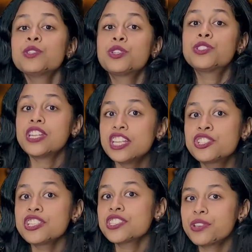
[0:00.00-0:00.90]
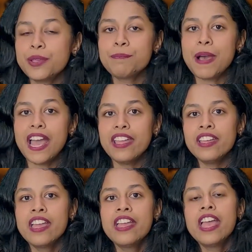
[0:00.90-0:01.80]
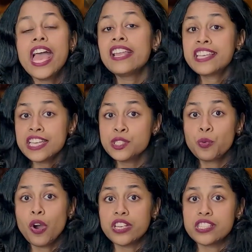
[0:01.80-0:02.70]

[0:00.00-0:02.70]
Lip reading: to delicious cream pie, and guess what?